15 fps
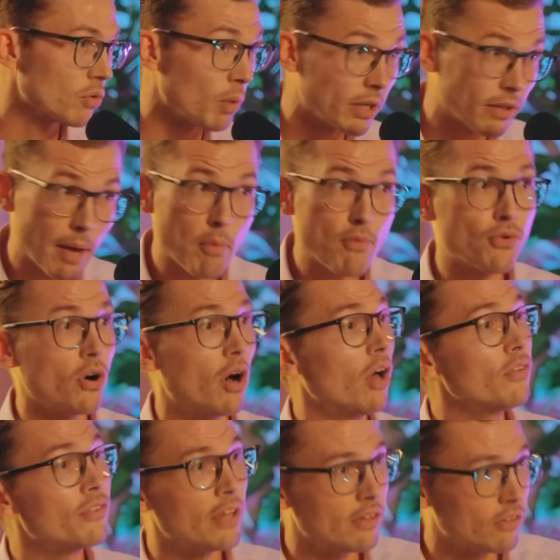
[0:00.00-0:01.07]
What type of
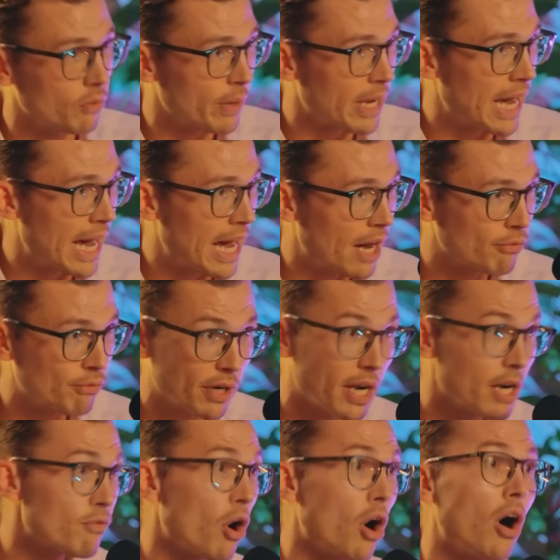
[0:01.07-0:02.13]
content do we have? What
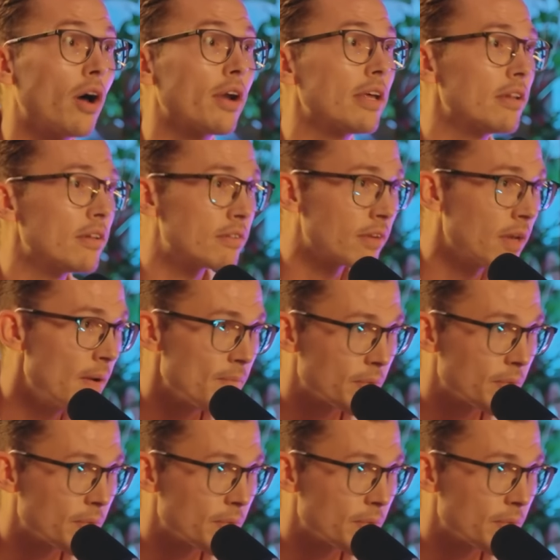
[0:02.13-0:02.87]
kind of audience,